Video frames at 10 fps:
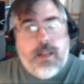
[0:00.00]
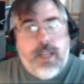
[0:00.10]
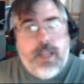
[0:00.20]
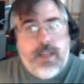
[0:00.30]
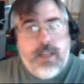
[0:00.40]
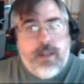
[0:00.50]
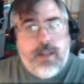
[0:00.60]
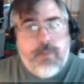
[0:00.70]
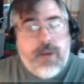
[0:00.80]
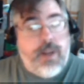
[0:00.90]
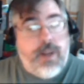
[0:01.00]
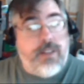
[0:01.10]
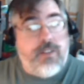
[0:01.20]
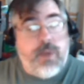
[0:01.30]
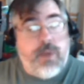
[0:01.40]
The idea that my
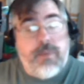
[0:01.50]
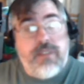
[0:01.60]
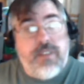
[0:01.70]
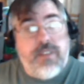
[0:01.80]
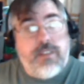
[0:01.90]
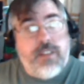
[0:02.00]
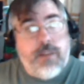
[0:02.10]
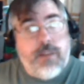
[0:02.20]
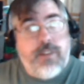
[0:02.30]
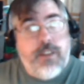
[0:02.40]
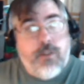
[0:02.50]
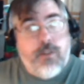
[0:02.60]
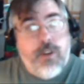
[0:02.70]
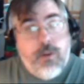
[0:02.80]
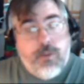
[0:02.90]
right to swing my fist stops at
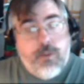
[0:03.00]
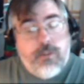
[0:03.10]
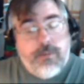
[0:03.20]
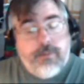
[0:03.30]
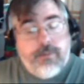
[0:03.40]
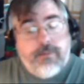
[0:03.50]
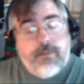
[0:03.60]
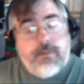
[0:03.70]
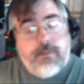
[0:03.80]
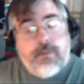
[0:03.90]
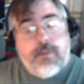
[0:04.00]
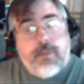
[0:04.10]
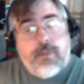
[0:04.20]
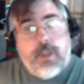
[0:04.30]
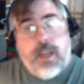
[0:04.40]
your nose,
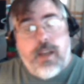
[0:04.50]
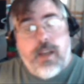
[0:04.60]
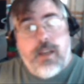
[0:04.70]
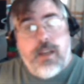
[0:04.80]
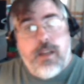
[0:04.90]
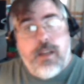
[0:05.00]
okay?